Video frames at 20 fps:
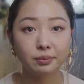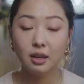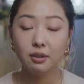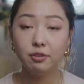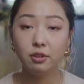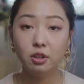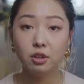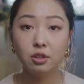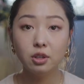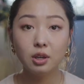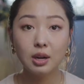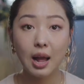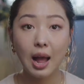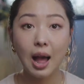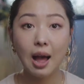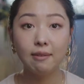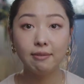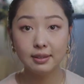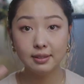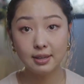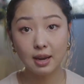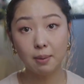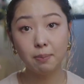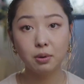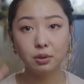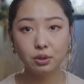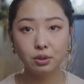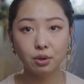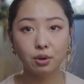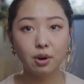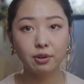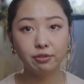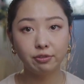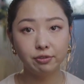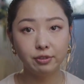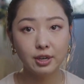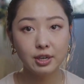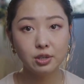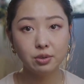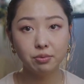If you don't have a double door
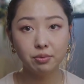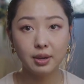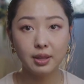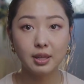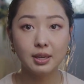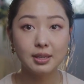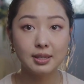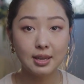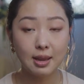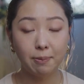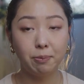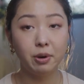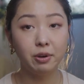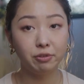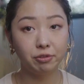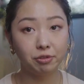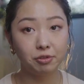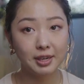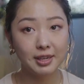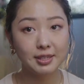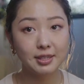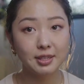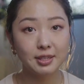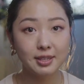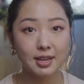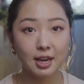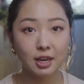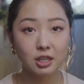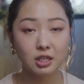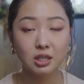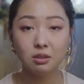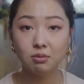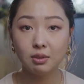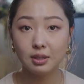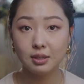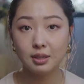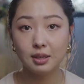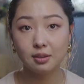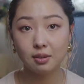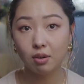fridge with a separate freezer section
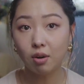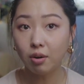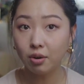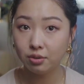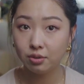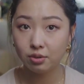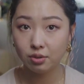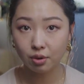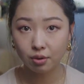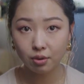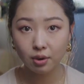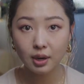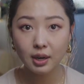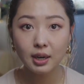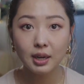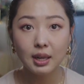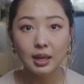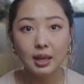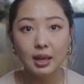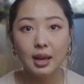with its own door,